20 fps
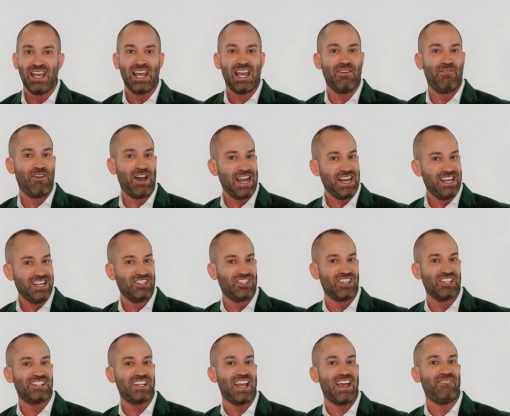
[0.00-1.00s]
If I could
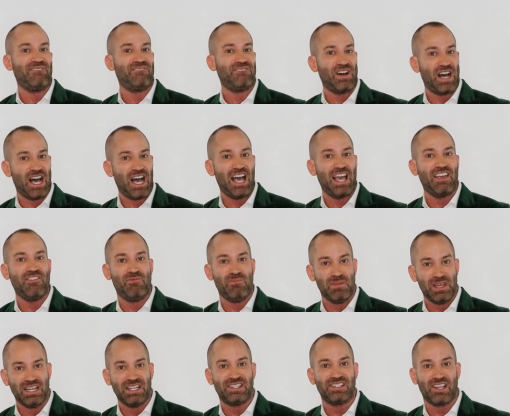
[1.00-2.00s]
just have five
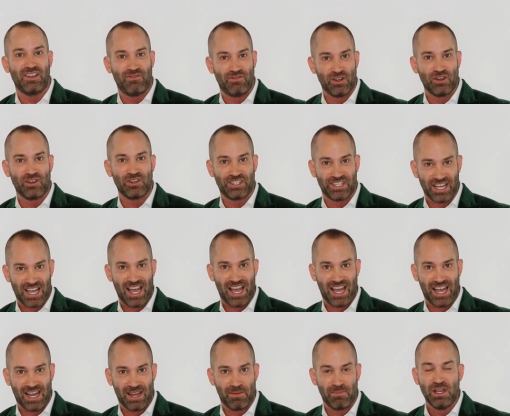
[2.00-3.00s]
minutes of your
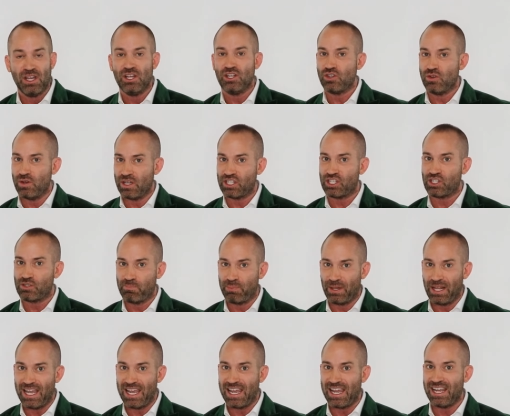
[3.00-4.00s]
time to
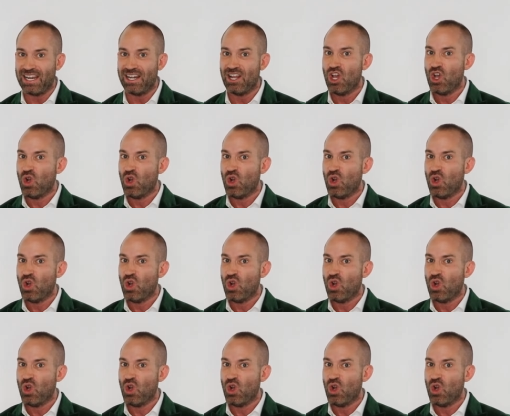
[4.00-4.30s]
explain